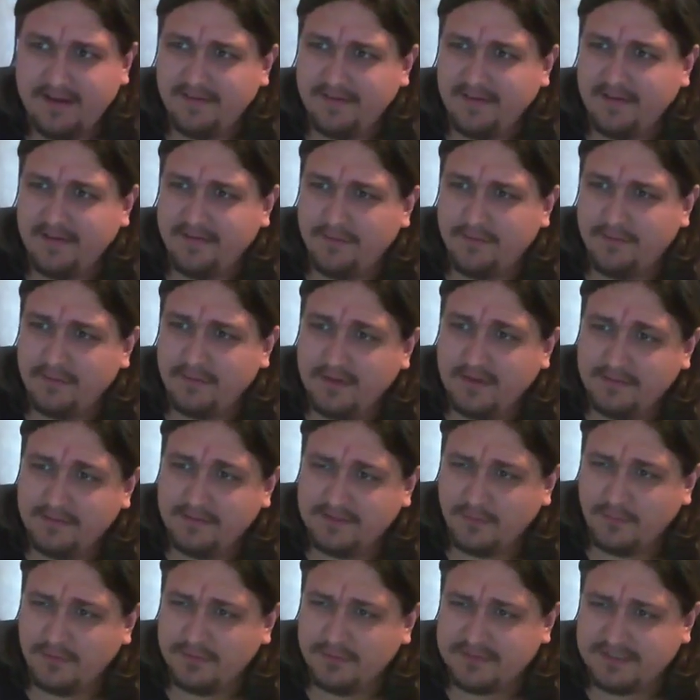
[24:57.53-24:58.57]
A, he
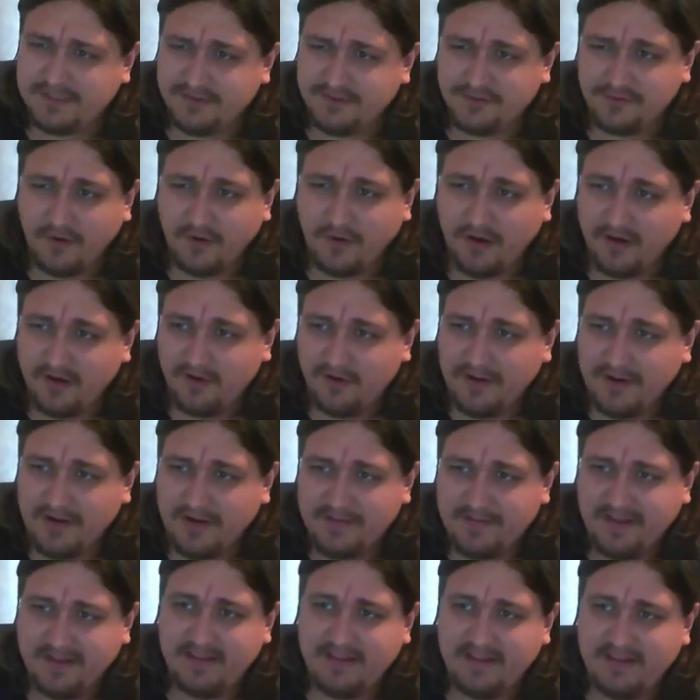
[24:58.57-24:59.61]
was what was he drunk when he
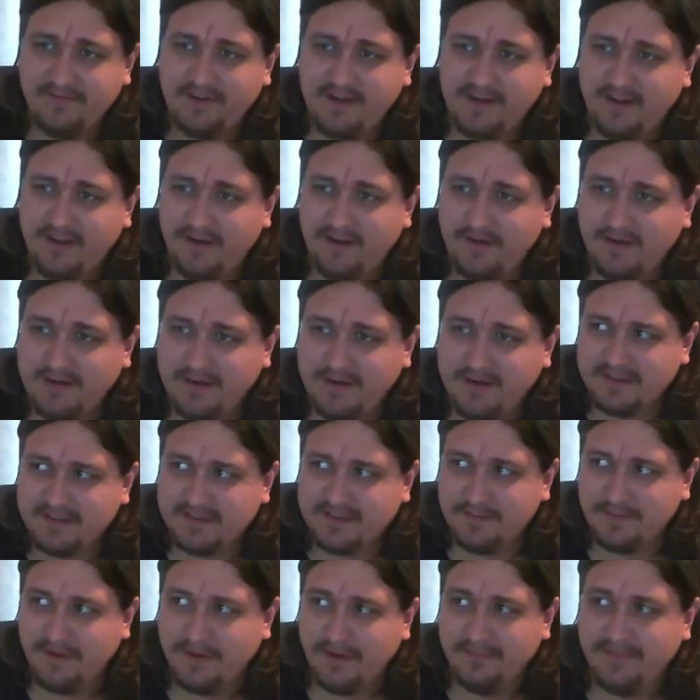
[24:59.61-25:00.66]
made that video, and
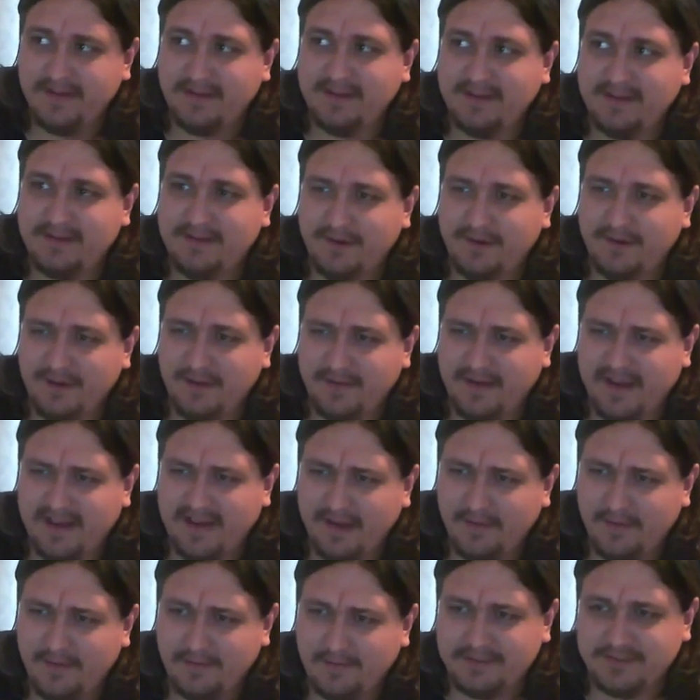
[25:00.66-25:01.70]
like publicly talking about
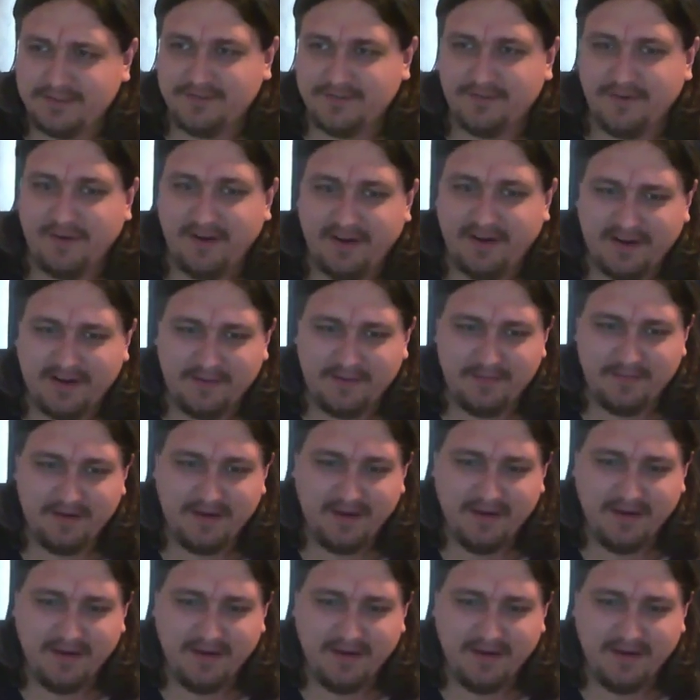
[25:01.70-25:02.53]
how he was oh, drunk. Yeah. And,